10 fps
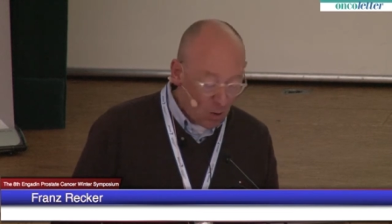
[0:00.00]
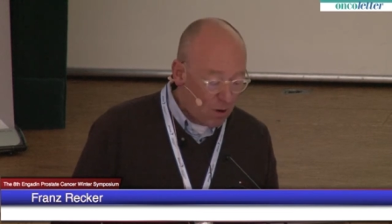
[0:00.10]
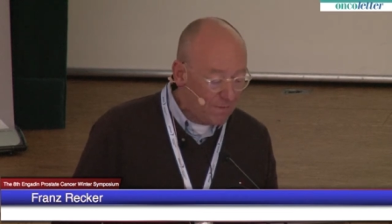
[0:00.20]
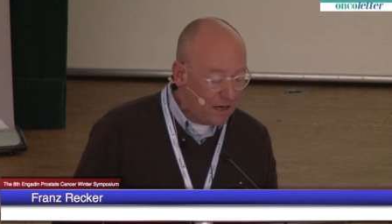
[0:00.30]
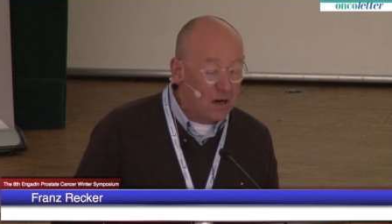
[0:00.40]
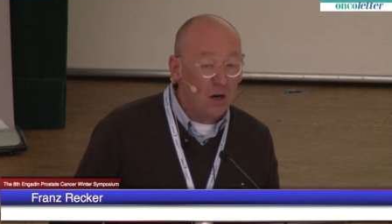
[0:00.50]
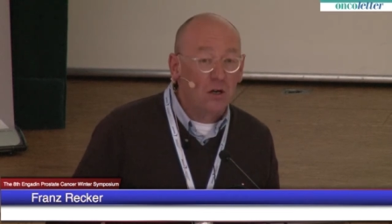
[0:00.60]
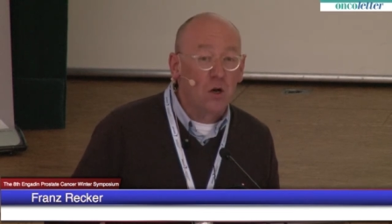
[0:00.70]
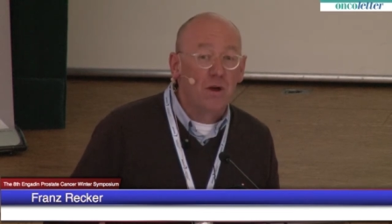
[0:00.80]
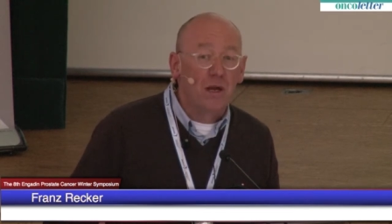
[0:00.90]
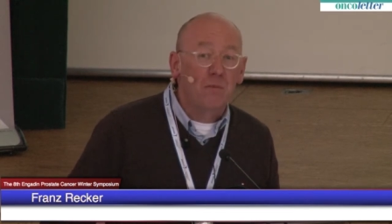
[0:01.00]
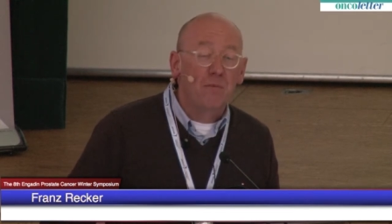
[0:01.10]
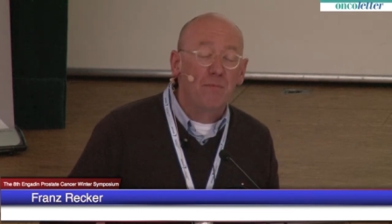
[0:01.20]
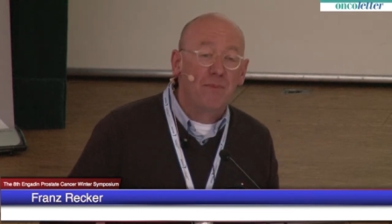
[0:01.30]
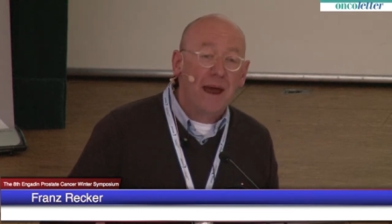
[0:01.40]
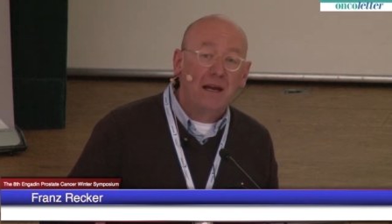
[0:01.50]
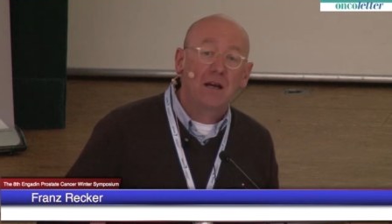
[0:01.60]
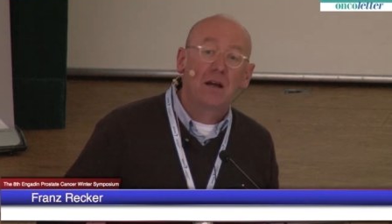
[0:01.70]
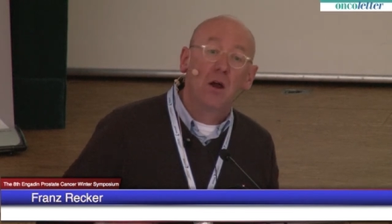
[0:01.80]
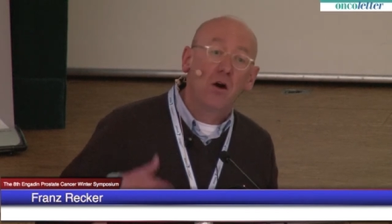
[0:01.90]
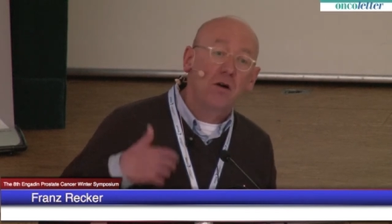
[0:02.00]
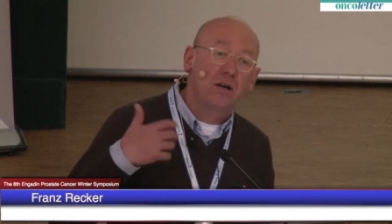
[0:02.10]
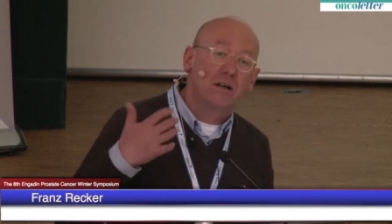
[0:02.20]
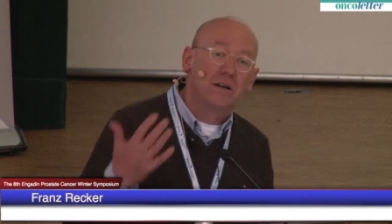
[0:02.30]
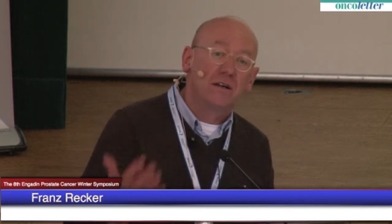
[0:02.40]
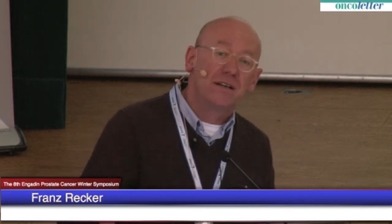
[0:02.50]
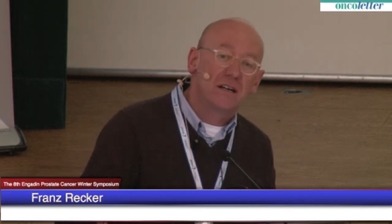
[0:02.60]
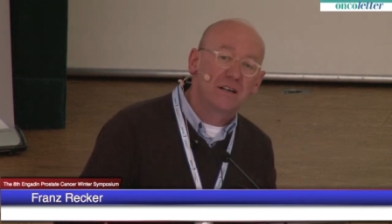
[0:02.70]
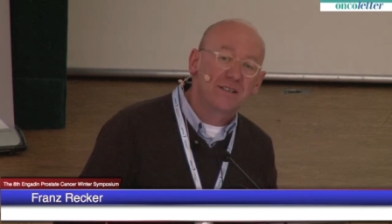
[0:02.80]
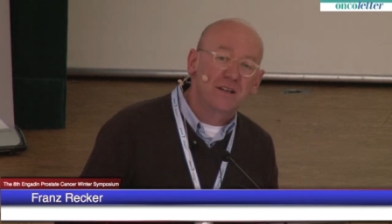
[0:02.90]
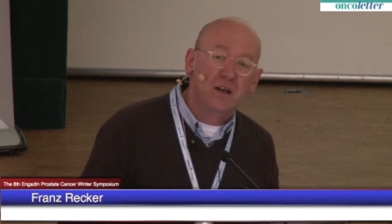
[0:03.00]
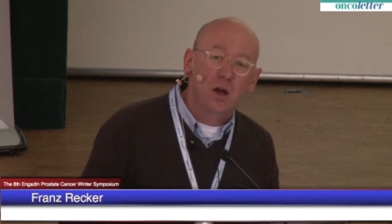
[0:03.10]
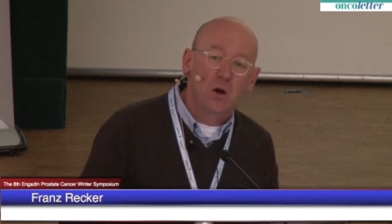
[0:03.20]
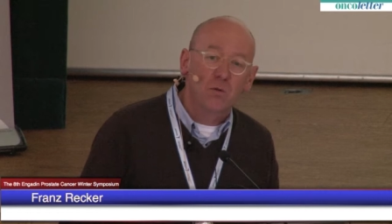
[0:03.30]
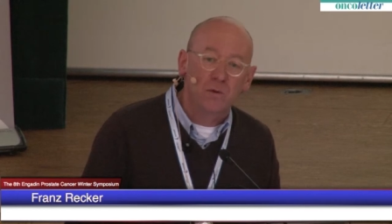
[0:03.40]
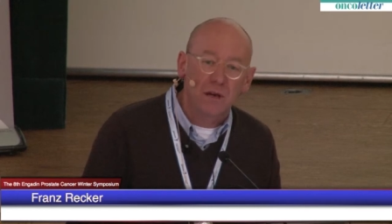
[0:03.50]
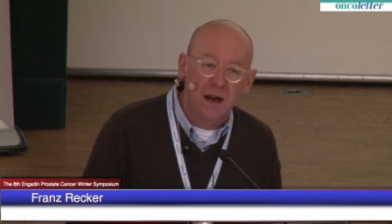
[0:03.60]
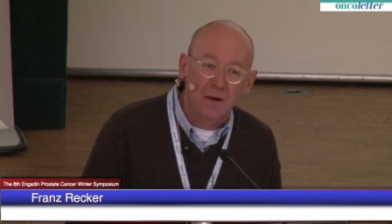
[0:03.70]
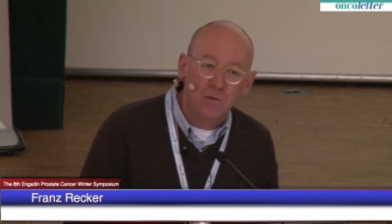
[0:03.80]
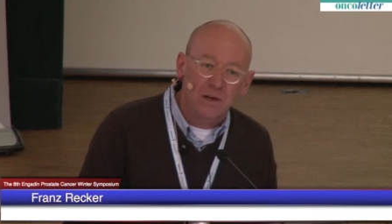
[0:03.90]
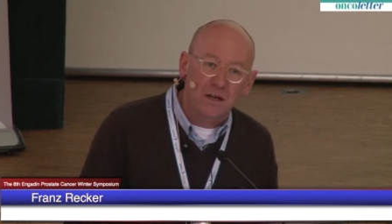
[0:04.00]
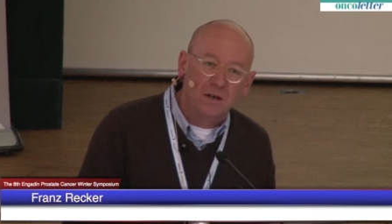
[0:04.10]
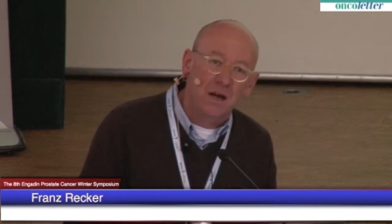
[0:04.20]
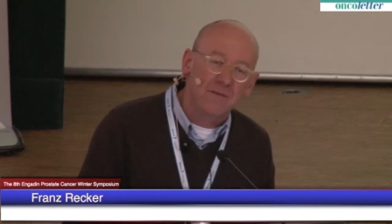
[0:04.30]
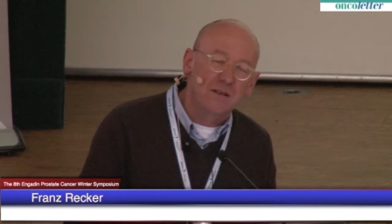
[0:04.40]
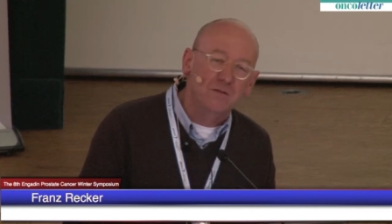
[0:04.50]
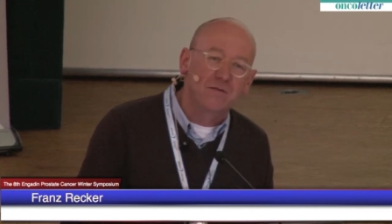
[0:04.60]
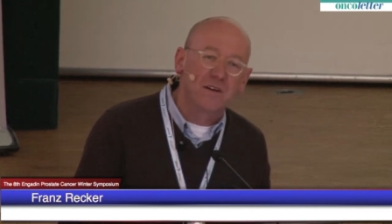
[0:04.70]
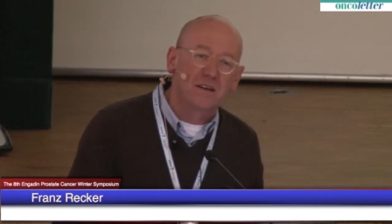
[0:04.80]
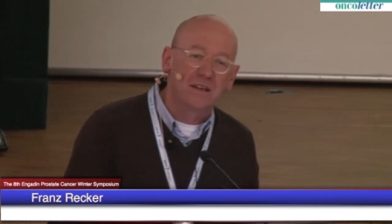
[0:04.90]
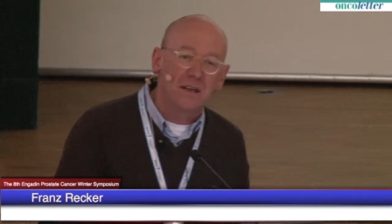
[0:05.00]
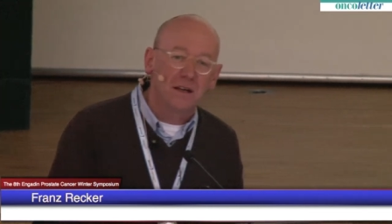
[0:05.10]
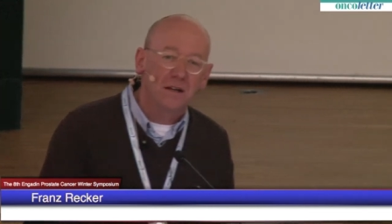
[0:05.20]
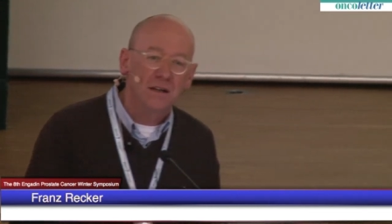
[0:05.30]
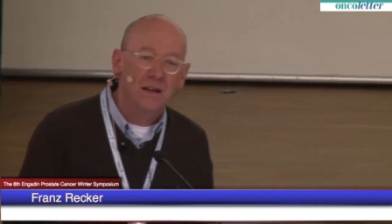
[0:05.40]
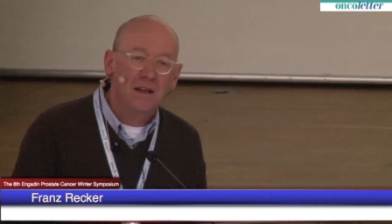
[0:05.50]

When we're going back longer years ago, we are, we are coming to Vergil,